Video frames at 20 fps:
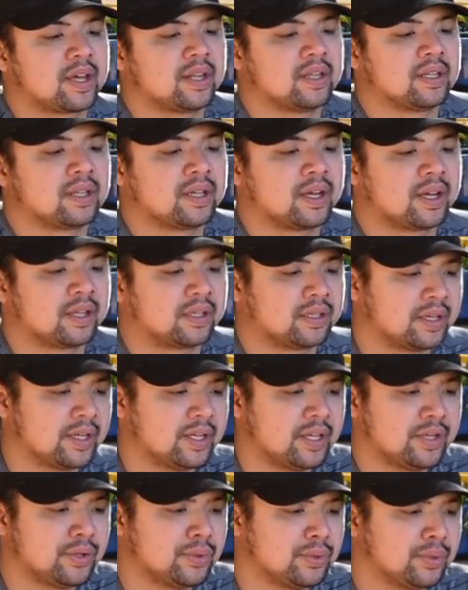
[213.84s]
can get
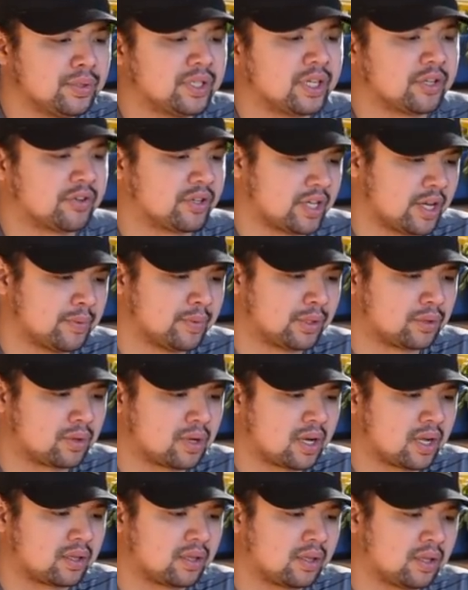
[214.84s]
really huge, and I was able to
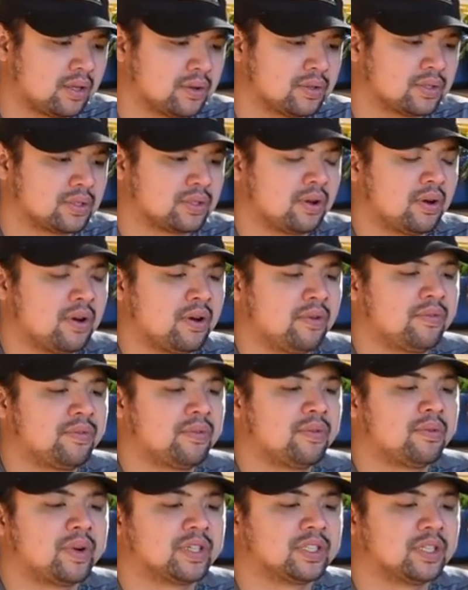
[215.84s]
cut those
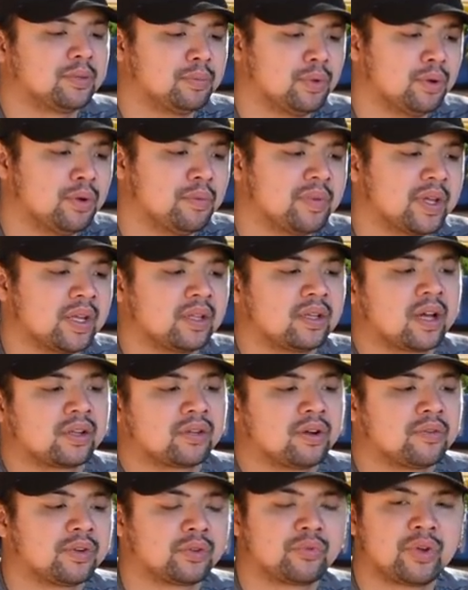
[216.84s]
off once it bloomed and
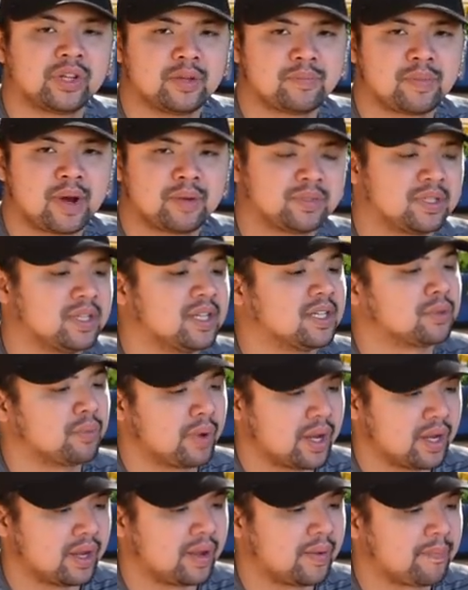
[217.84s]
got over 20 pops this
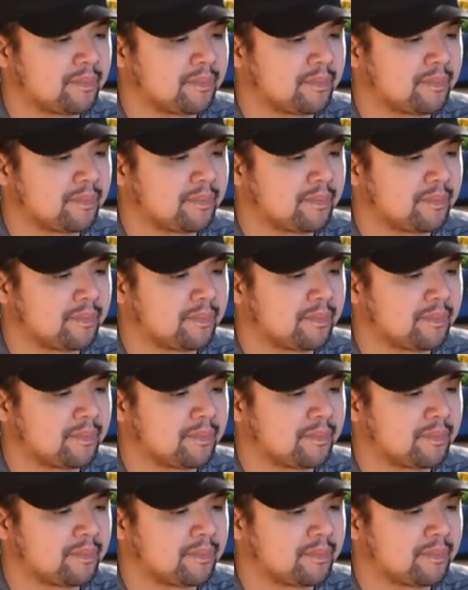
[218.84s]
way.